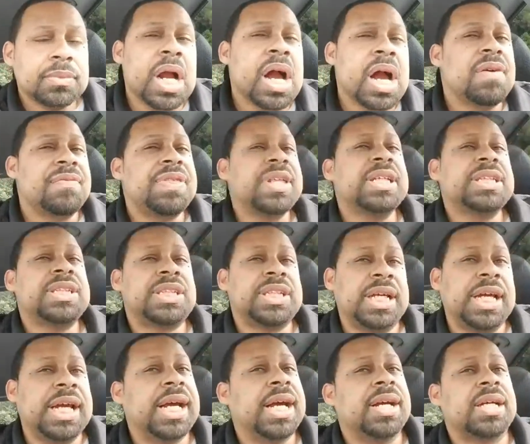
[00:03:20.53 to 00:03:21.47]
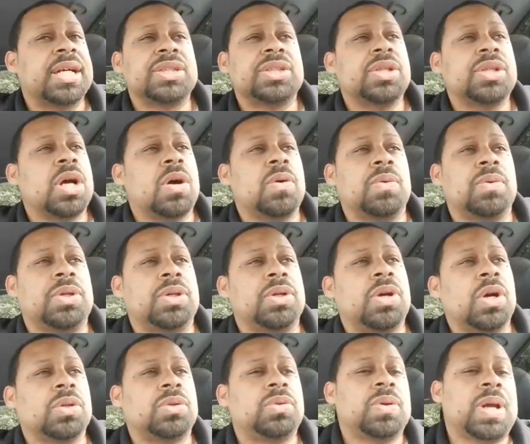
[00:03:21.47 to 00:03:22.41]
of this year, because you
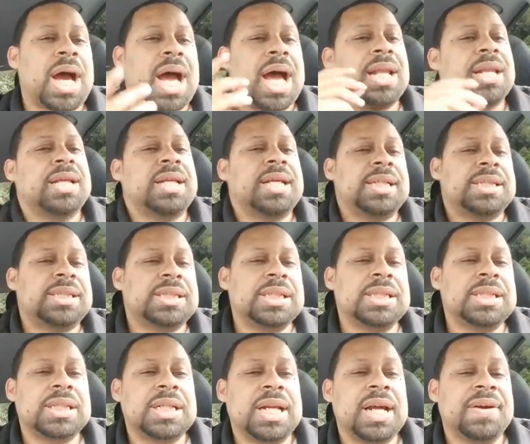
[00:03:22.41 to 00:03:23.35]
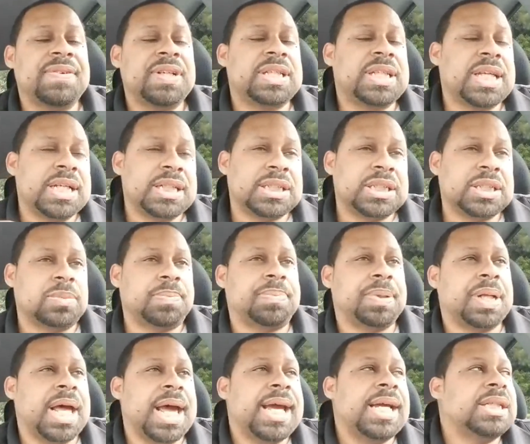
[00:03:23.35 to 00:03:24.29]
go through the holiday season and everything just
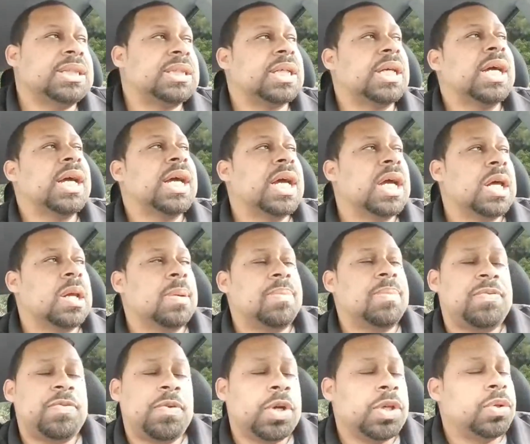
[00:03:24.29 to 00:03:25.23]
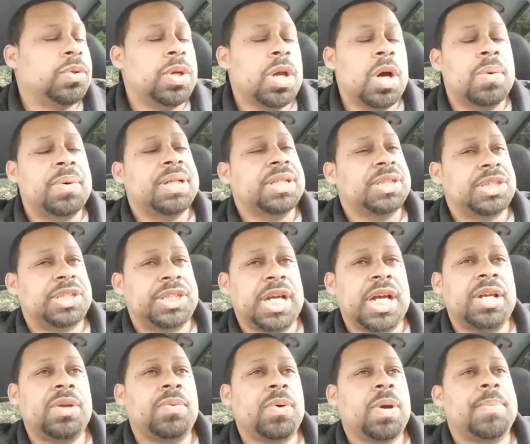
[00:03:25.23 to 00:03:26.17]
blanks, and then before you know it, it's
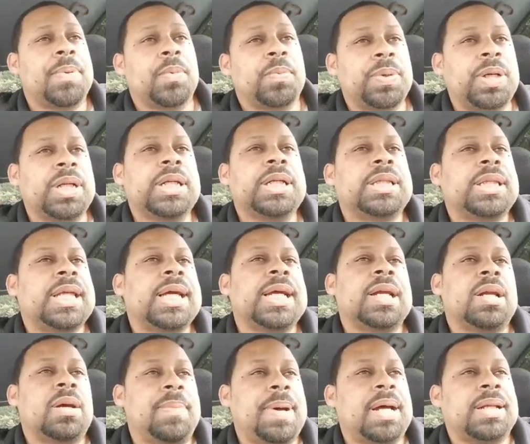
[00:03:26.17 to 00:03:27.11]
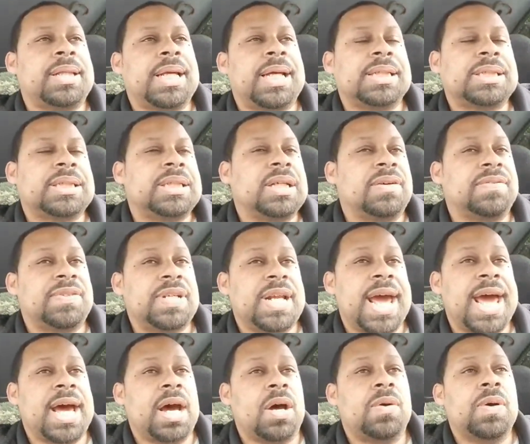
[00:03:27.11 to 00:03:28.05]
January. But really thinking about that stuff
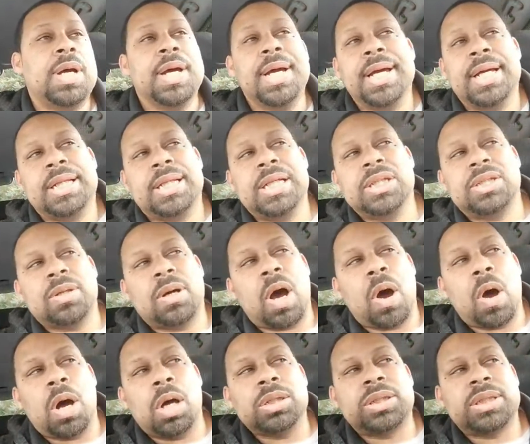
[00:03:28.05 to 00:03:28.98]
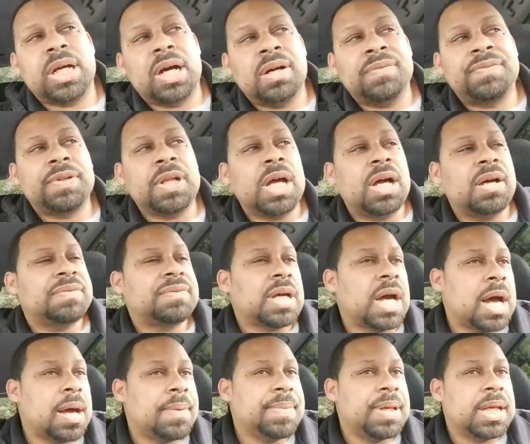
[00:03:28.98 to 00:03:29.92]
now. These are all tough love
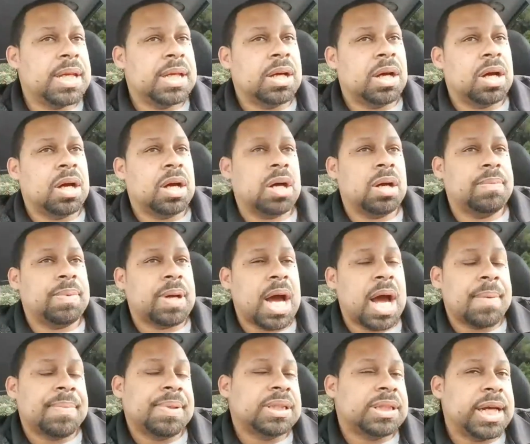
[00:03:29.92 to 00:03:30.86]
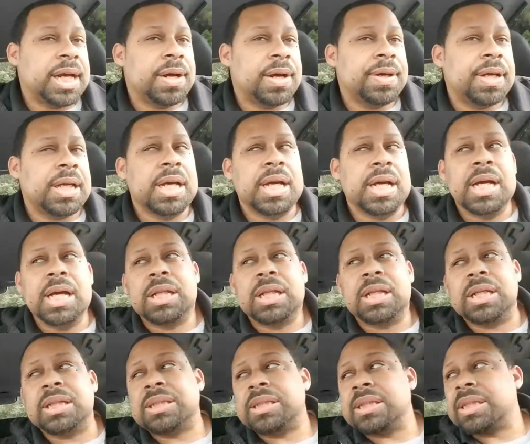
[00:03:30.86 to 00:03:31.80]
commentary.
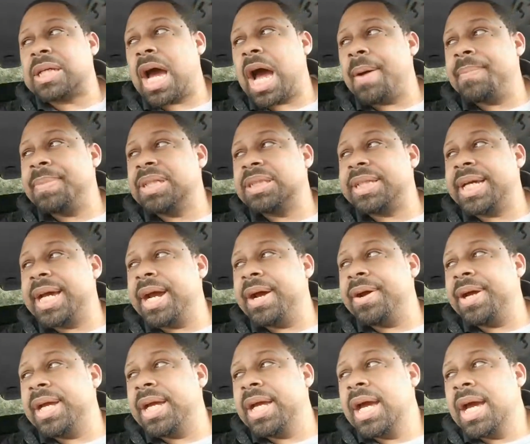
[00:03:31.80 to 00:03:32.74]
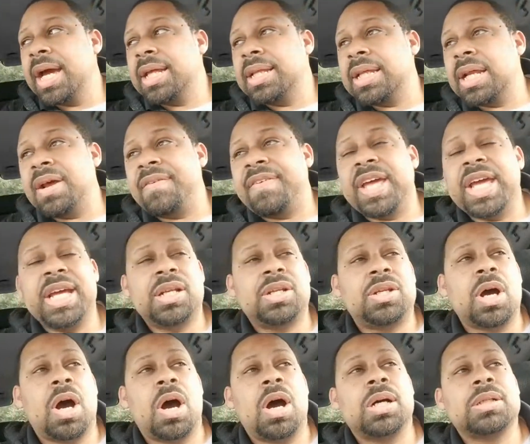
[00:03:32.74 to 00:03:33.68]
This is commentary that if hit
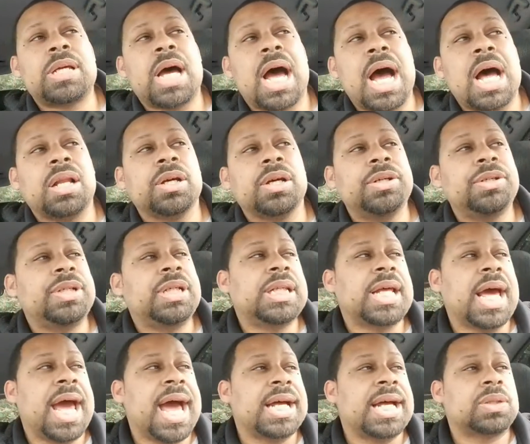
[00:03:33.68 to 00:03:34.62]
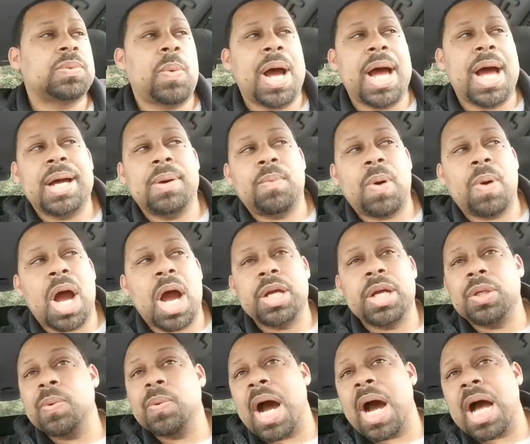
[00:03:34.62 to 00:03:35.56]
dogs holler, you need to ask why are
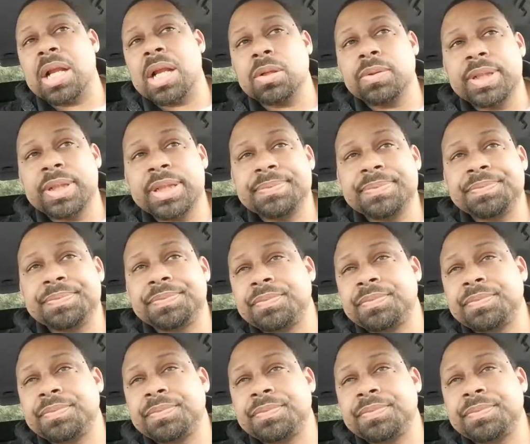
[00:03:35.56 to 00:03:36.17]
you hollering.